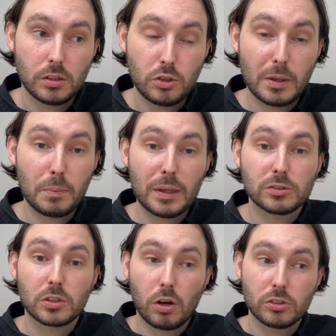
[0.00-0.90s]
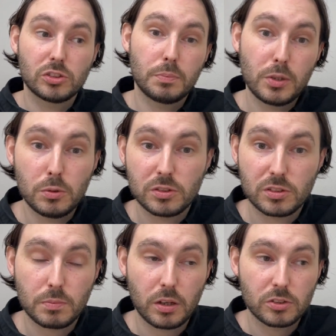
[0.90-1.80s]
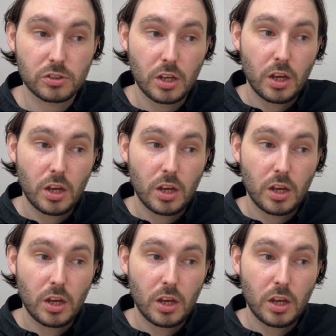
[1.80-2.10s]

You may not be able to contribute as much.